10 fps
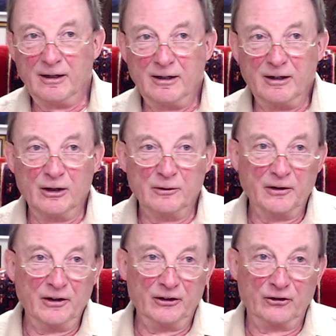over
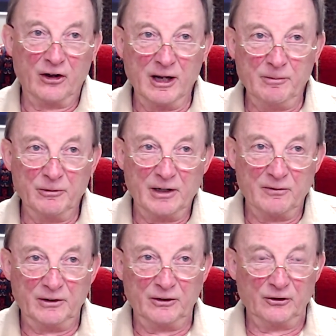this time that
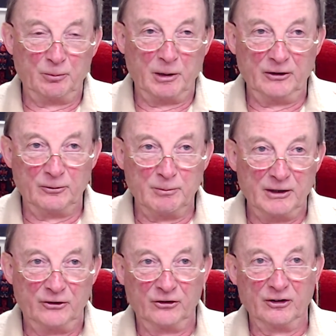evidence-based
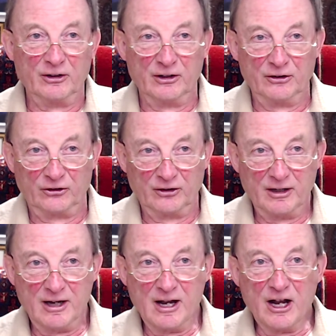medicine has
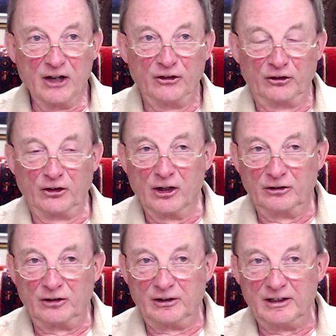
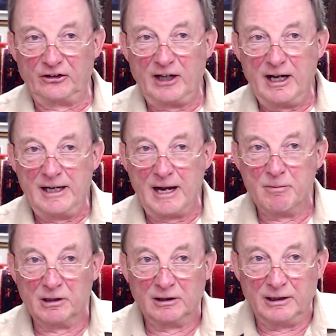asserted its
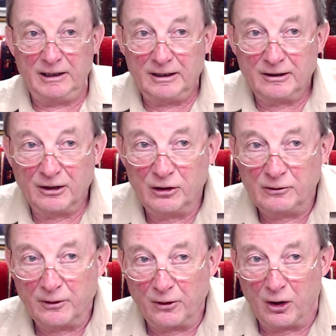hegemony over
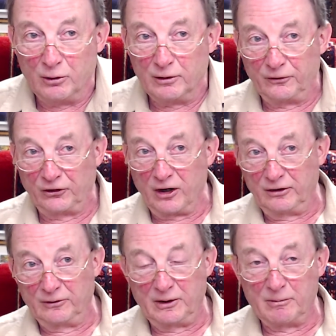the whole of
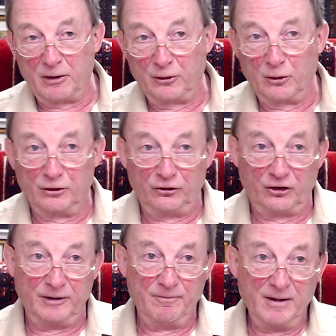scientific methodology.
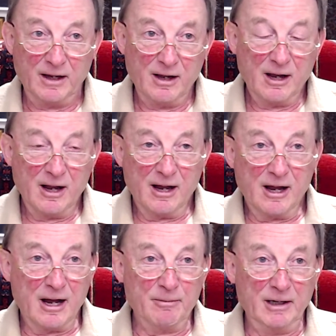
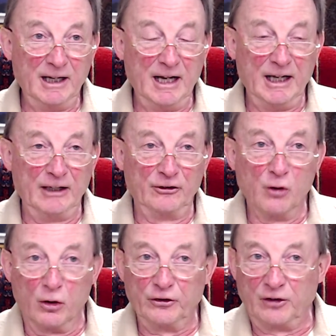It's
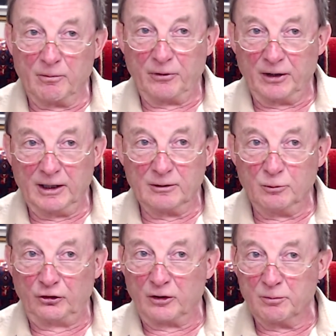not something which
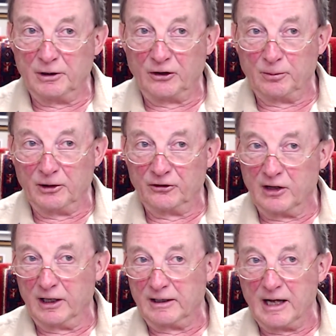can be dismissed
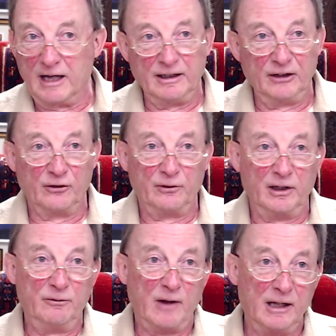like that. It's a very
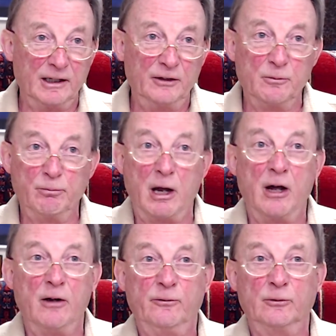valid and
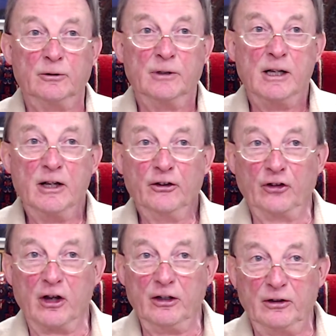powerful
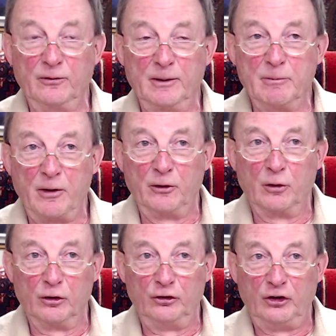scientific
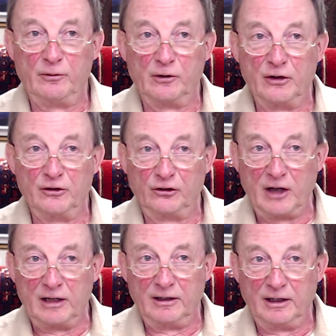methodology for
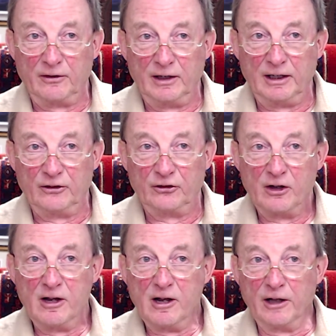understanding things
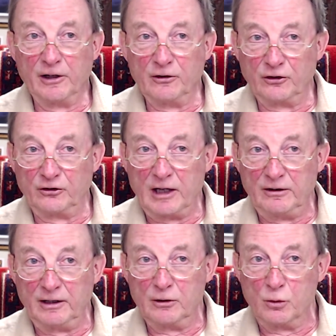and
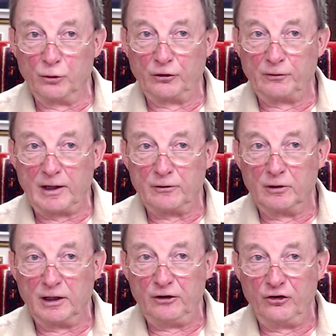understanding cause-effect
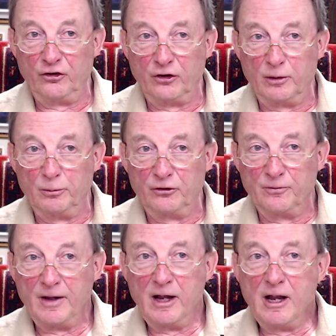relationships.
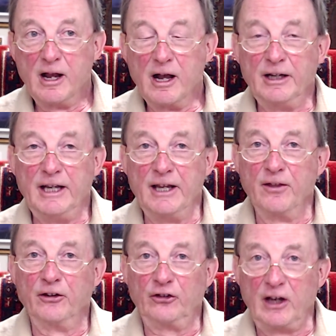And in the
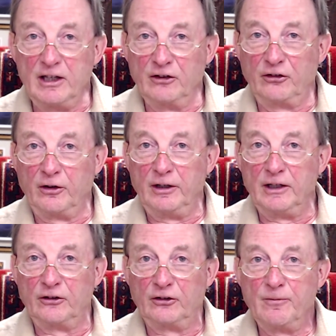sense that
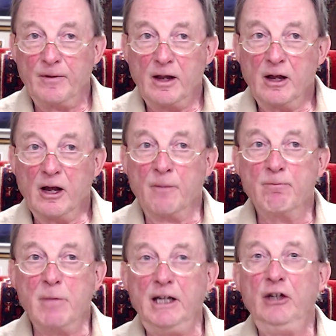it's a
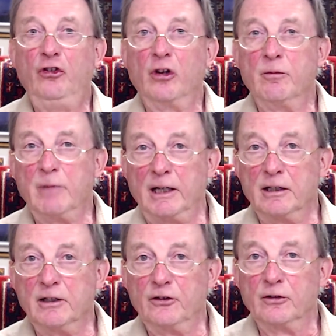major
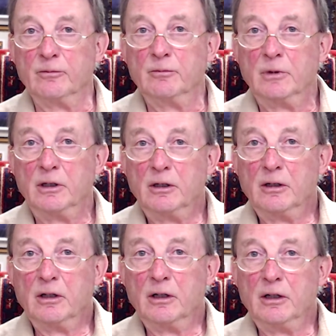mechanism
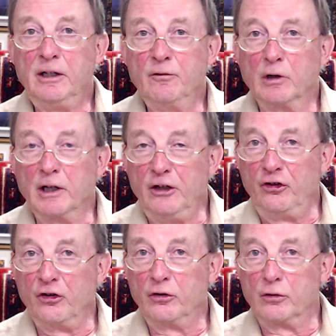in
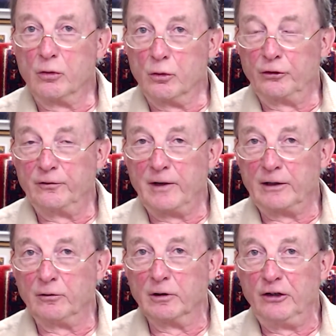relation to cause-effect
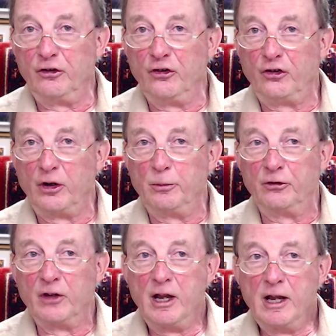relationships,
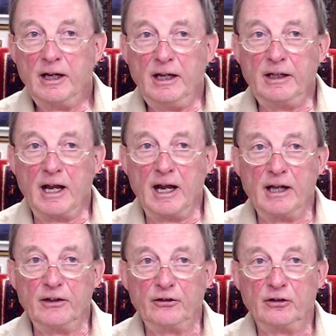it
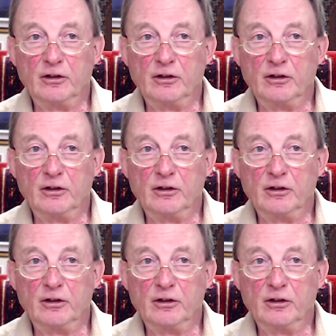has